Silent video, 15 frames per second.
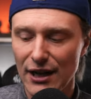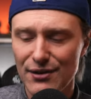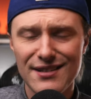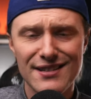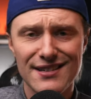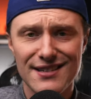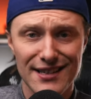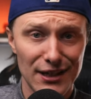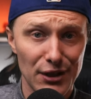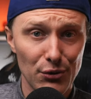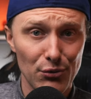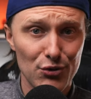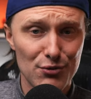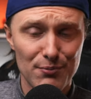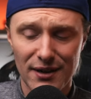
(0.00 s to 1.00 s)
Now this is
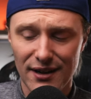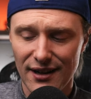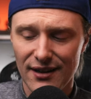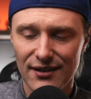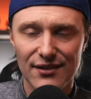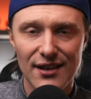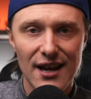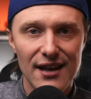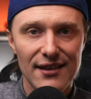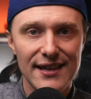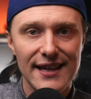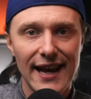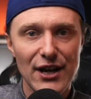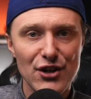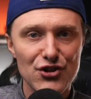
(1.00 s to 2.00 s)
huge because
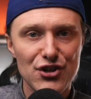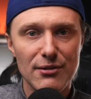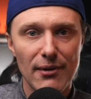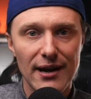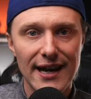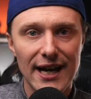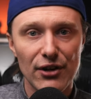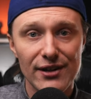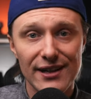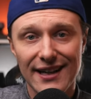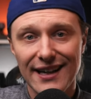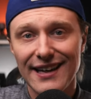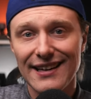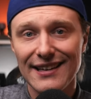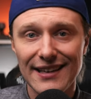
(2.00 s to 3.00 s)
the HDMI area
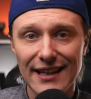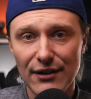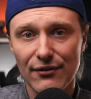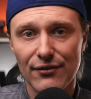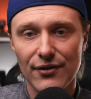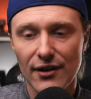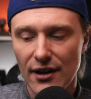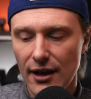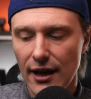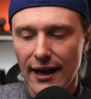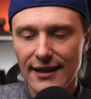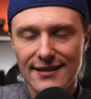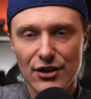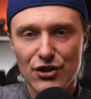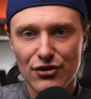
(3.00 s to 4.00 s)
can live
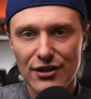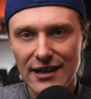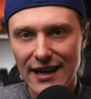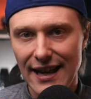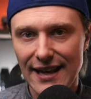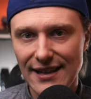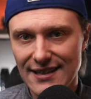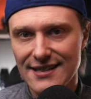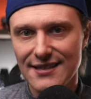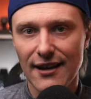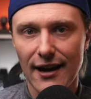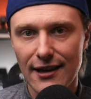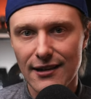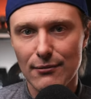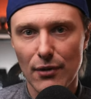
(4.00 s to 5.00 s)
essentially
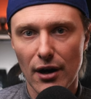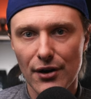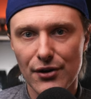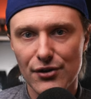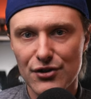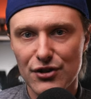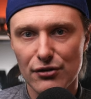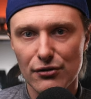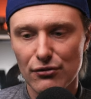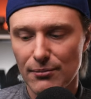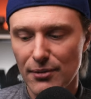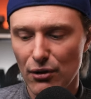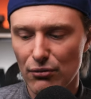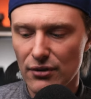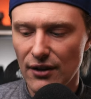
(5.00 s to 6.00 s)
inside the monitor to
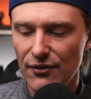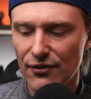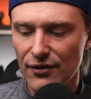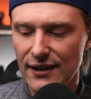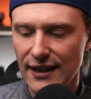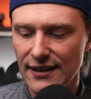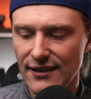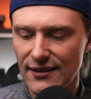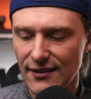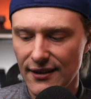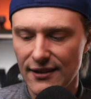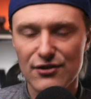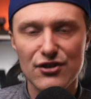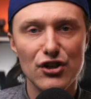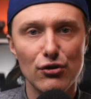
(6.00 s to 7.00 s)
about roughly, I'd
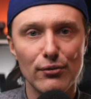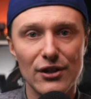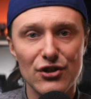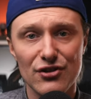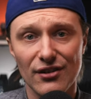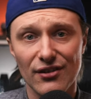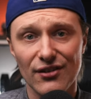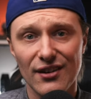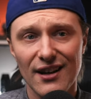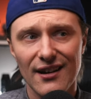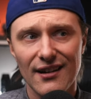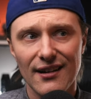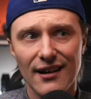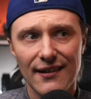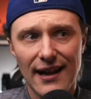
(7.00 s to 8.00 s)
say, 2 inches.
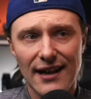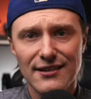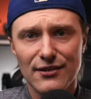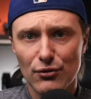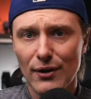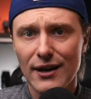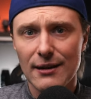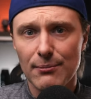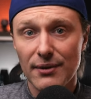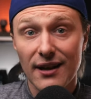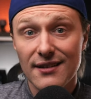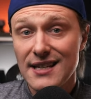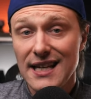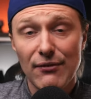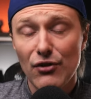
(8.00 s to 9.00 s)
And that's great
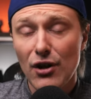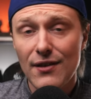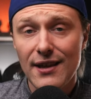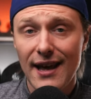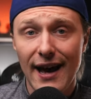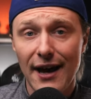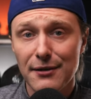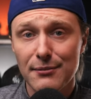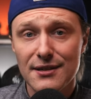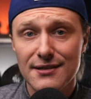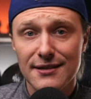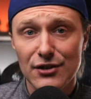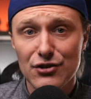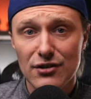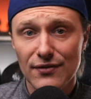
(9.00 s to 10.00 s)
because even on the Atomos
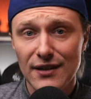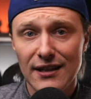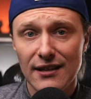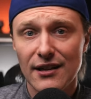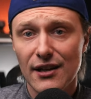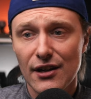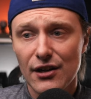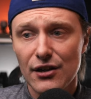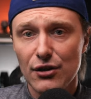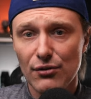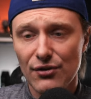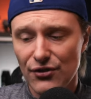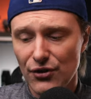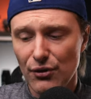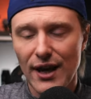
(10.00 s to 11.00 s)
Ninja V, you
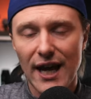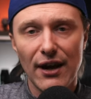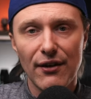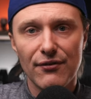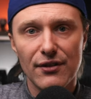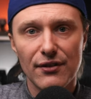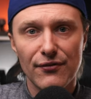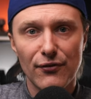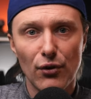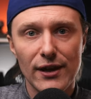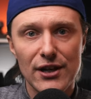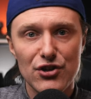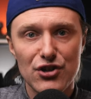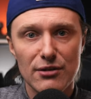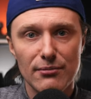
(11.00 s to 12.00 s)
still have the full
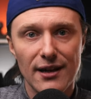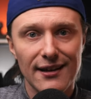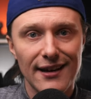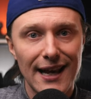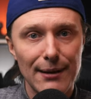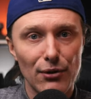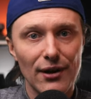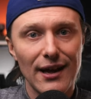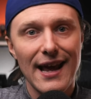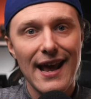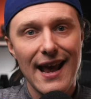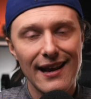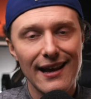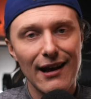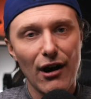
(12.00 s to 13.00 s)
HDMI cable
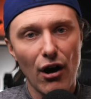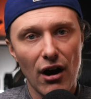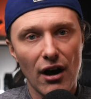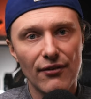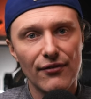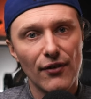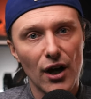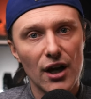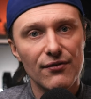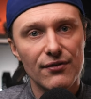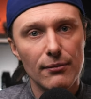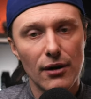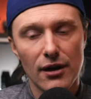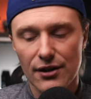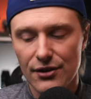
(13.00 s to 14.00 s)
hanging off of the
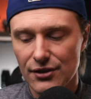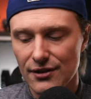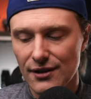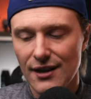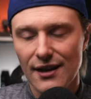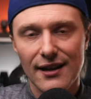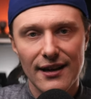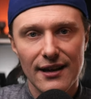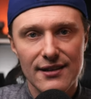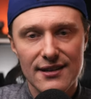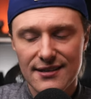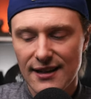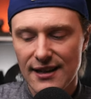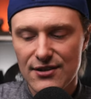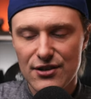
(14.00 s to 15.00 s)
monitor. In this
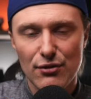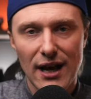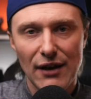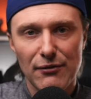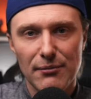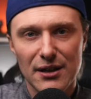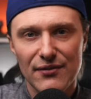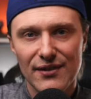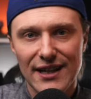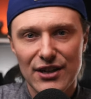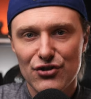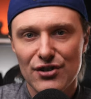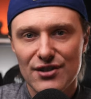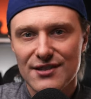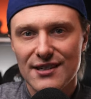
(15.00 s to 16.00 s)
case, you have a bit of an
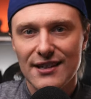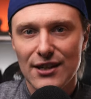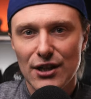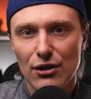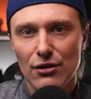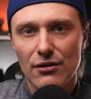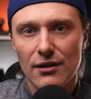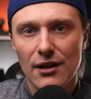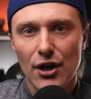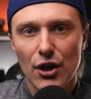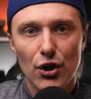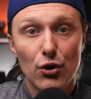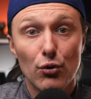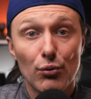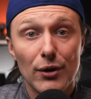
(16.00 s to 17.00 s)
extra secure
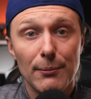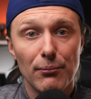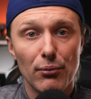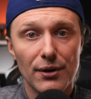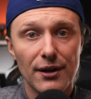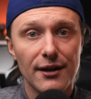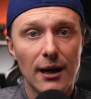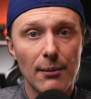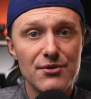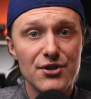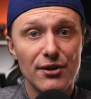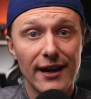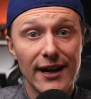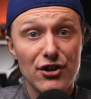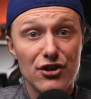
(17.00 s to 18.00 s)
grip when it comes to
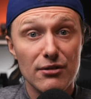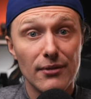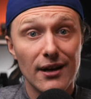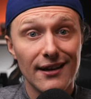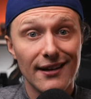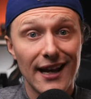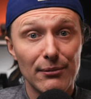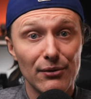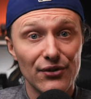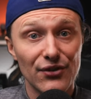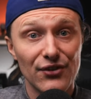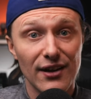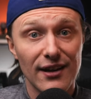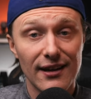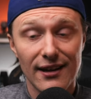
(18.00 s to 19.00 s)
your HDMI cable
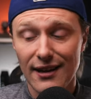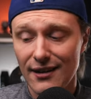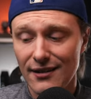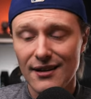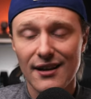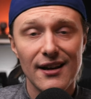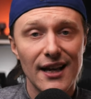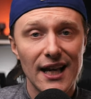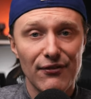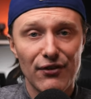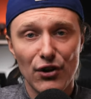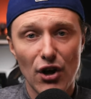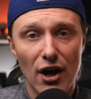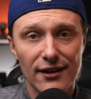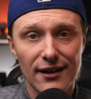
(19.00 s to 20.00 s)
staying in. If
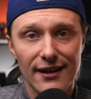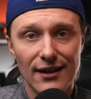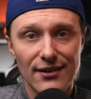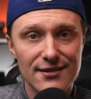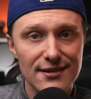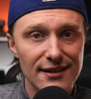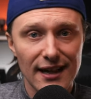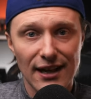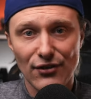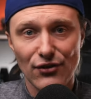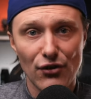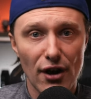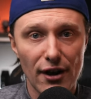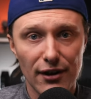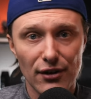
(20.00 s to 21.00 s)
you knock against it, it's
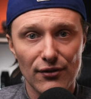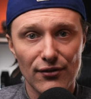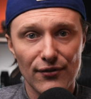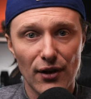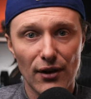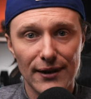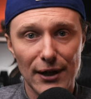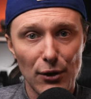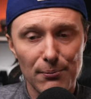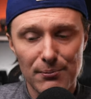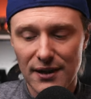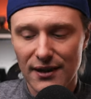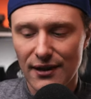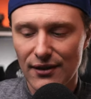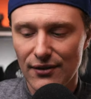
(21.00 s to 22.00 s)
not going to fall out
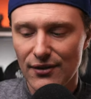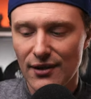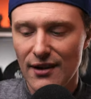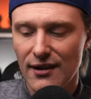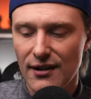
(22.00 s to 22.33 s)
because